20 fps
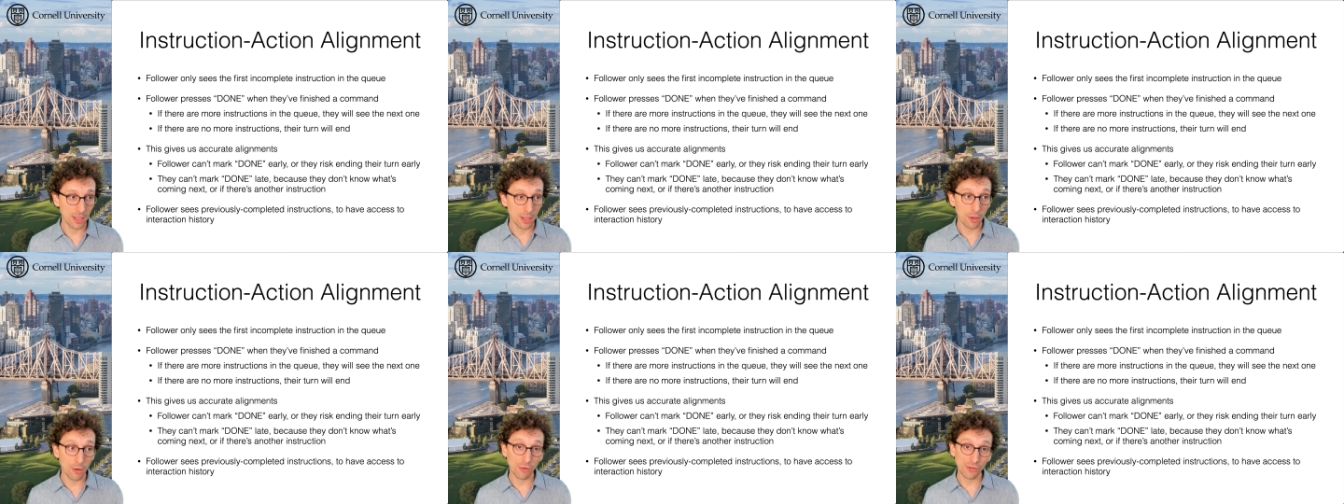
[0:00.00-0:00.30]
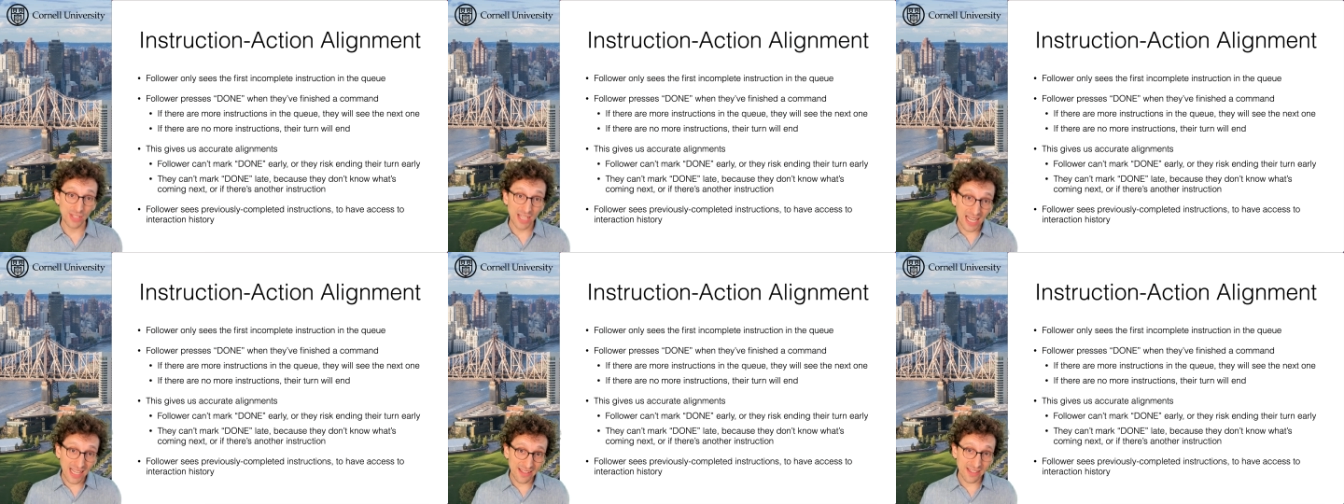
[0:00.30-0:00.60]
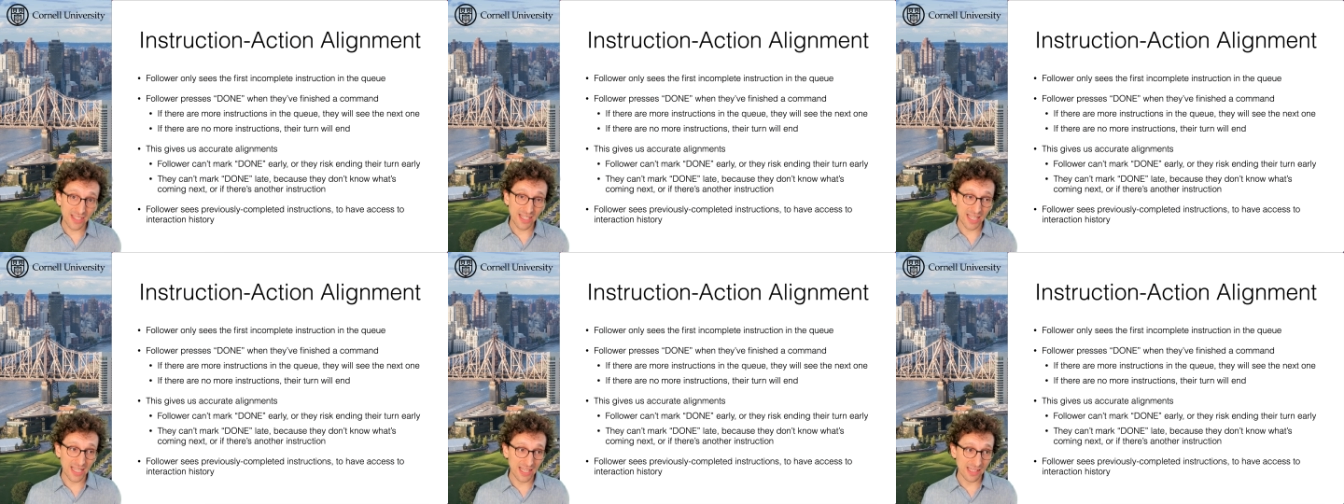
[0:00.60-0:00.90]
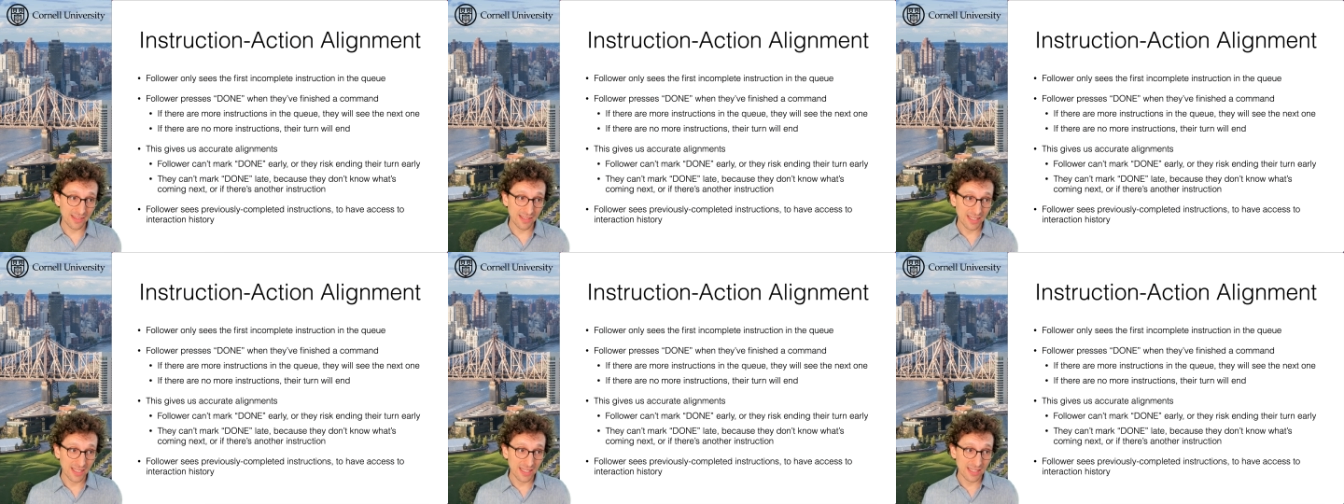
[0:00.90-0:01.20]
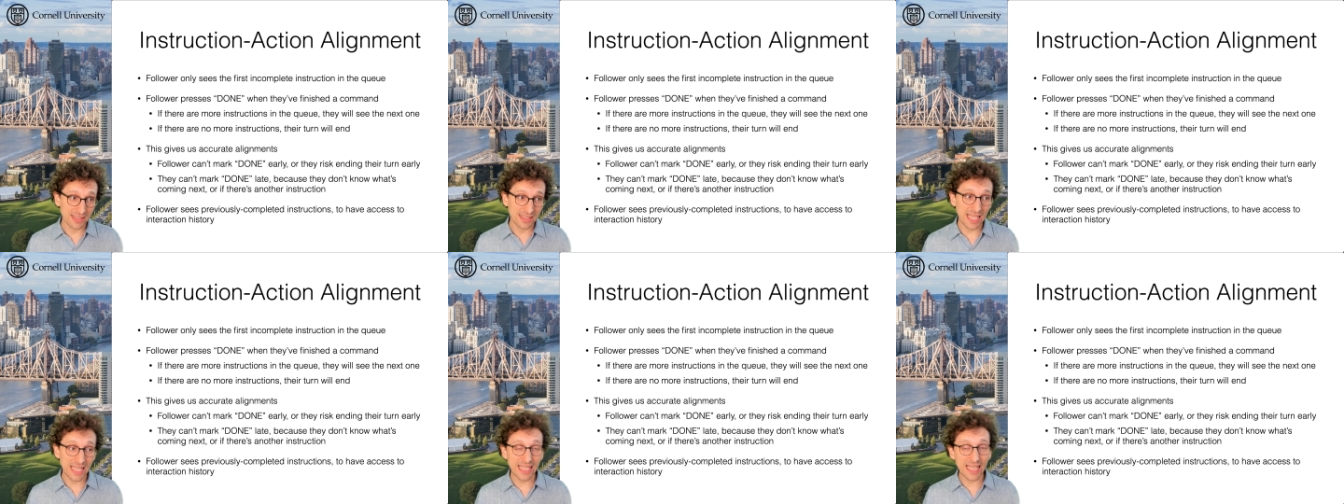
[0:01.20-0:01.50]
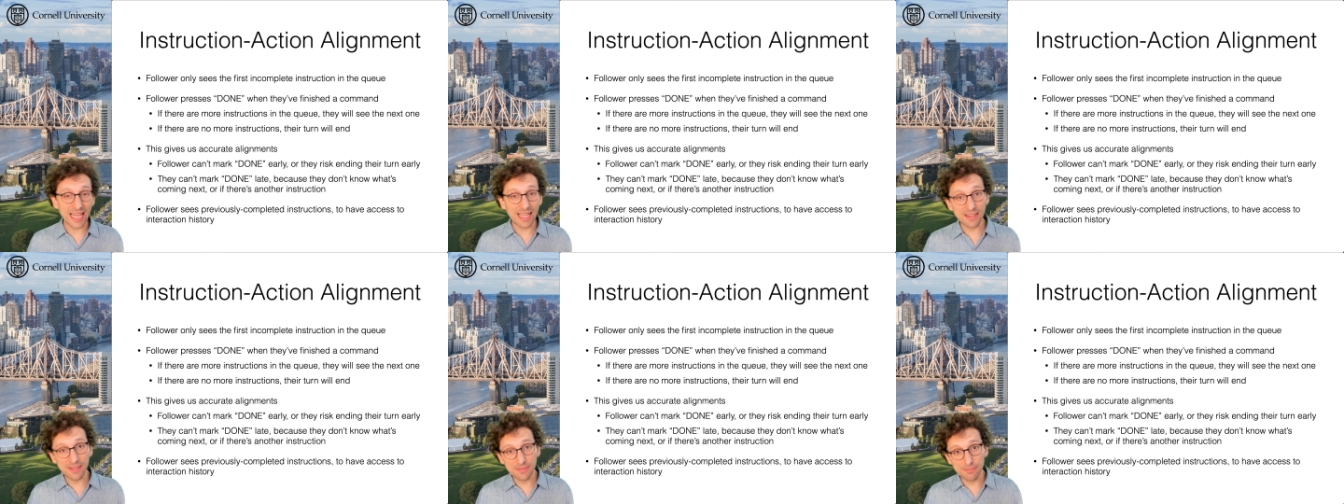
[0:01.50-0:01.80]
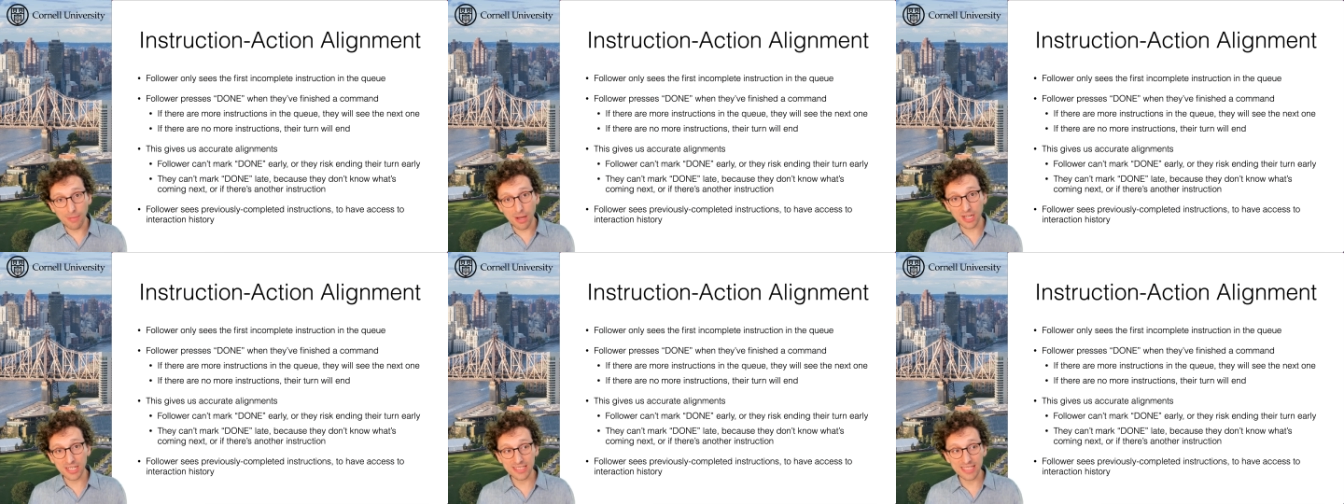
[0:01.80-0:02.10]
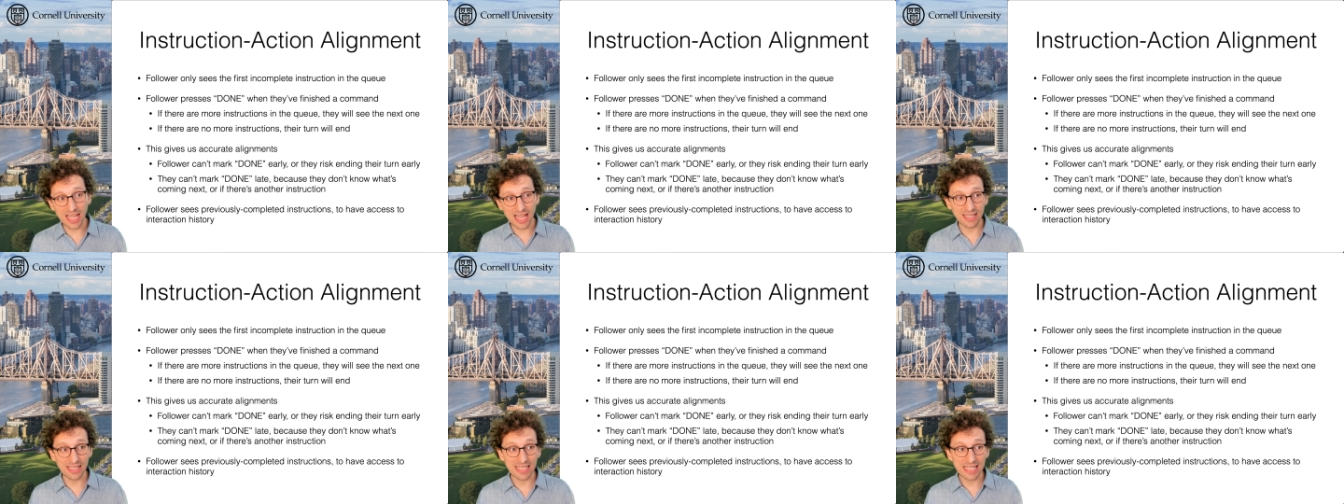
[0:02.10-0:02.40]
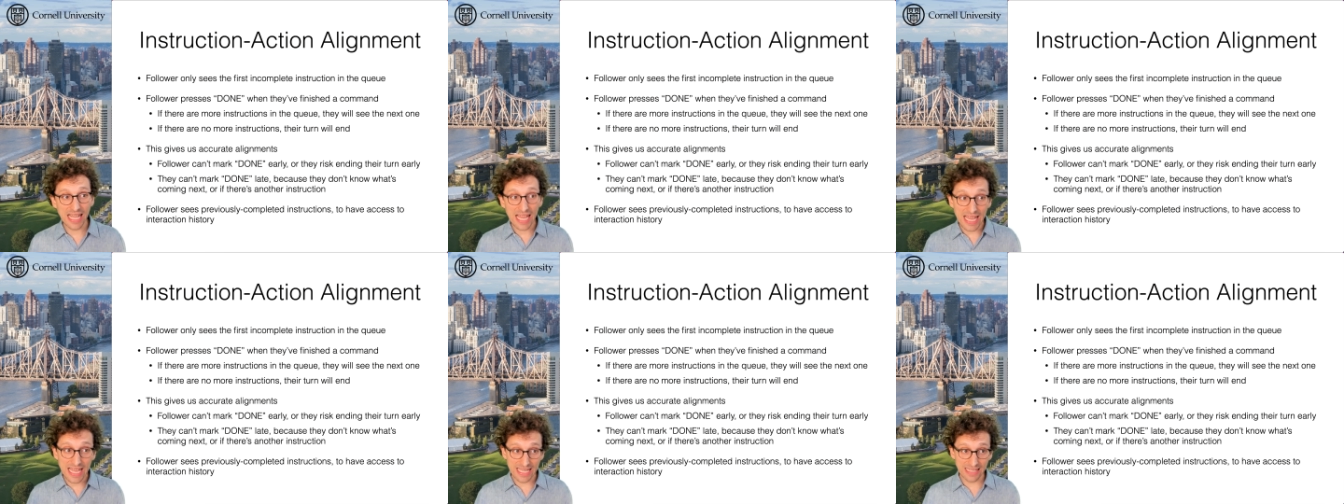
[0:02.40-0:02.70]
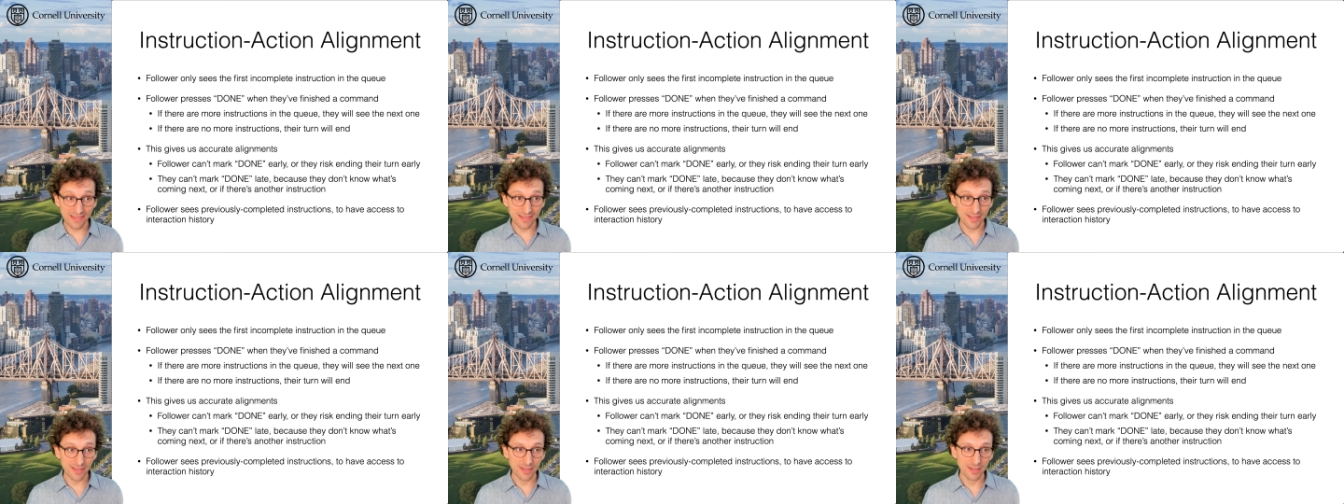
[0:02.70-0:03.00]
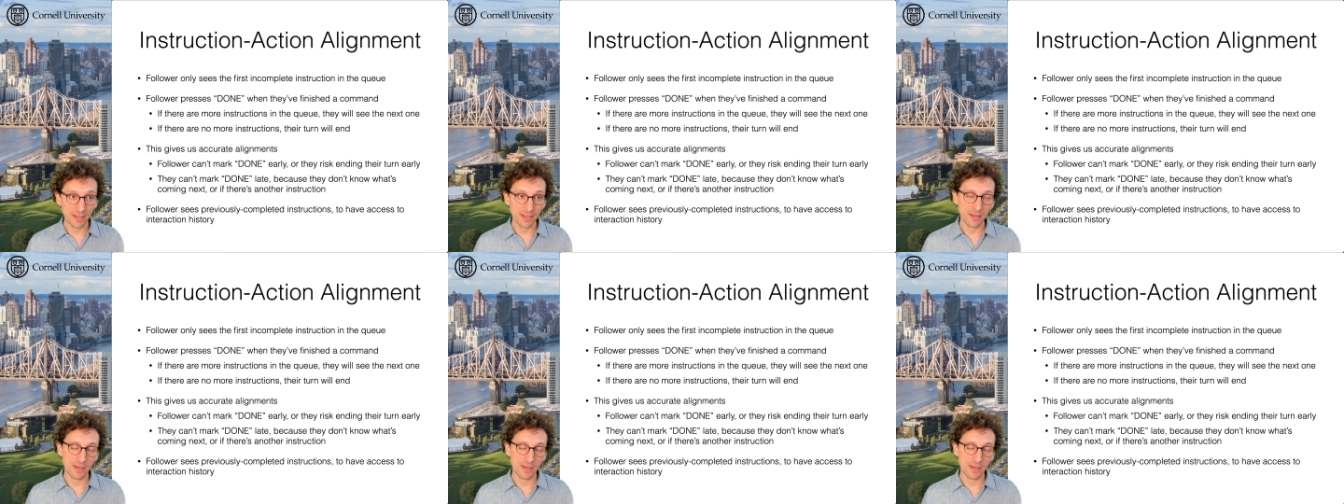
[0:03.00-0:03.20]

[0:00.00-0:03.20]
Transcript: On the other hand, they can't mark done late